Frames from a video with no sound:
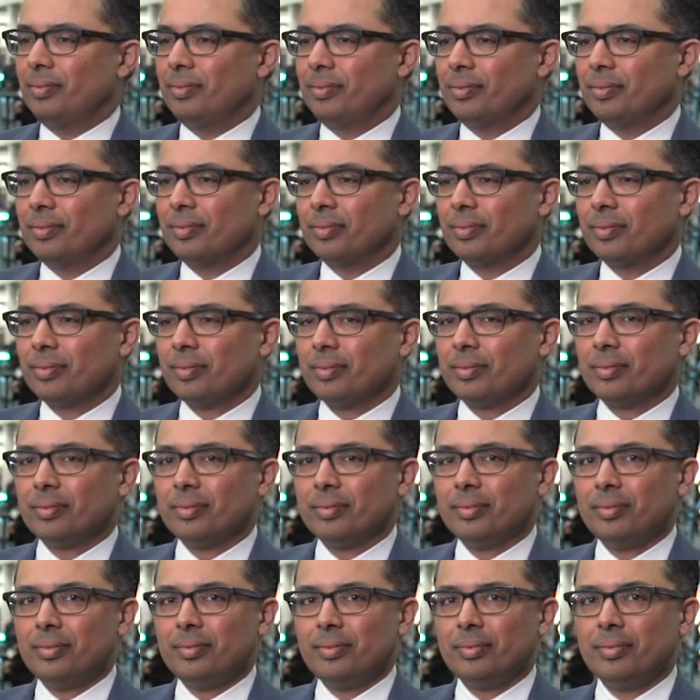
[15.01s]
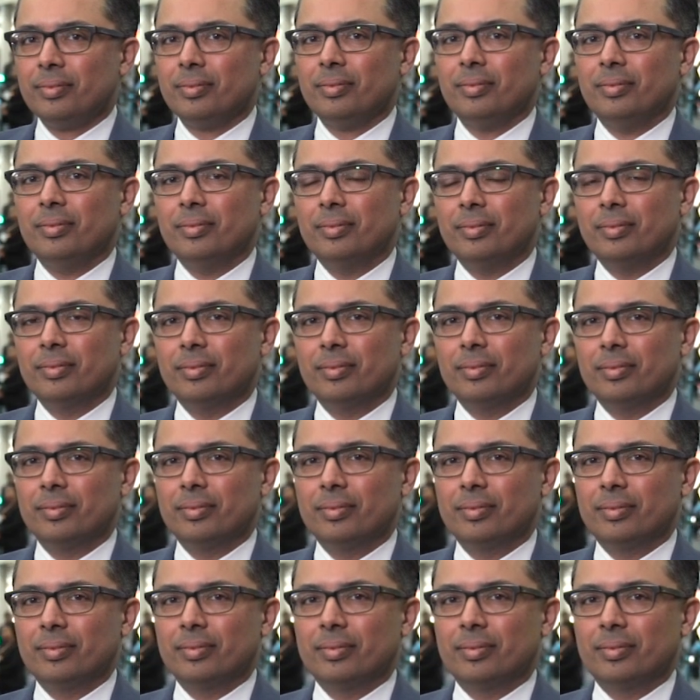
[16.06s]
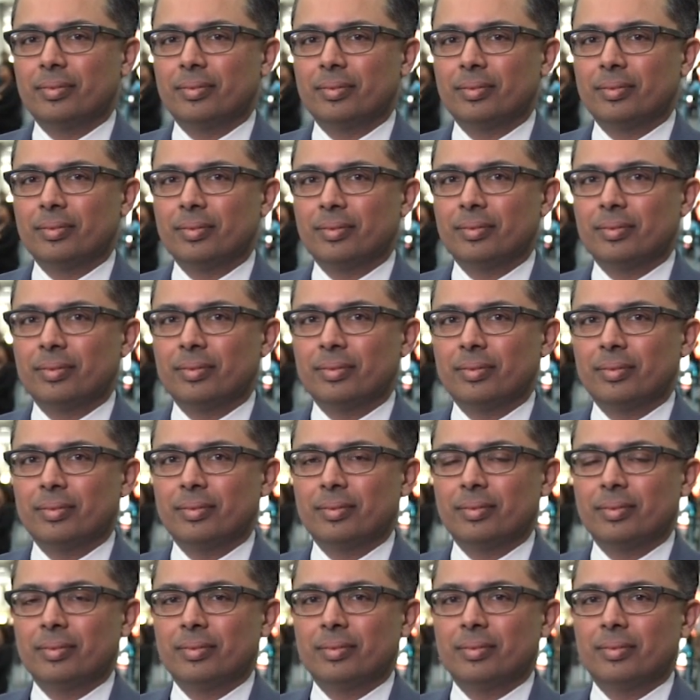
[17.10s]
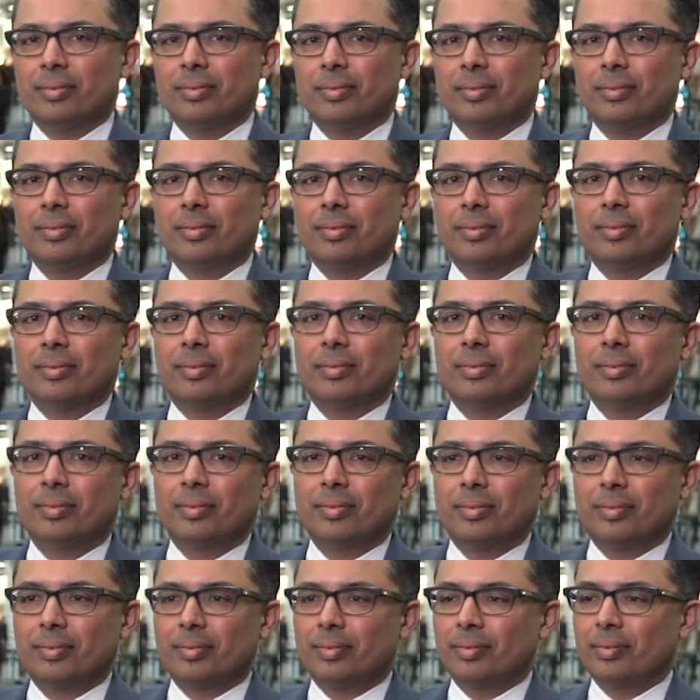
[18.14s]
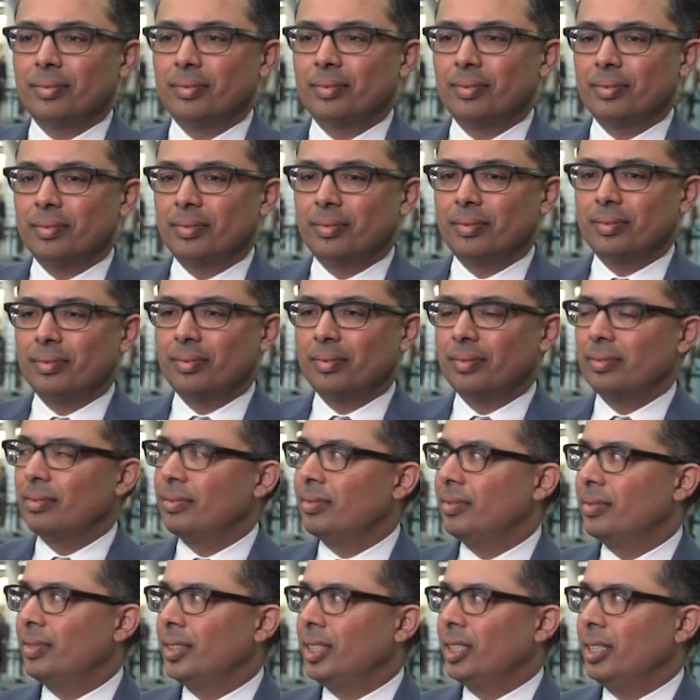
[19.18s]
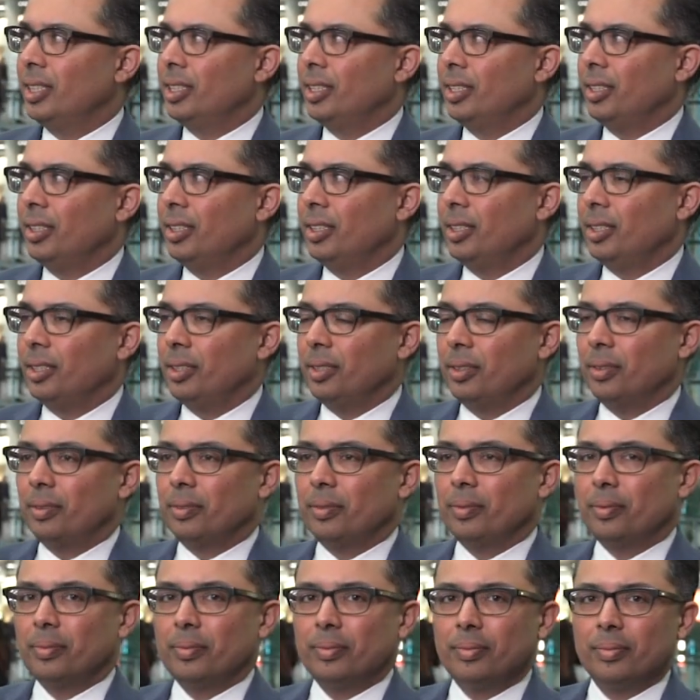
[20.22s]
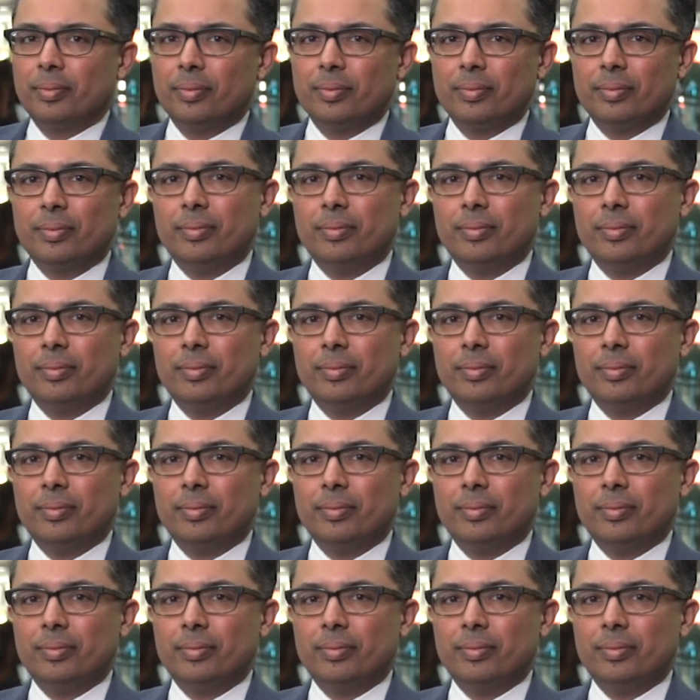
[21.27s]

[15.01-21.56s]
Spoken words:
(silent)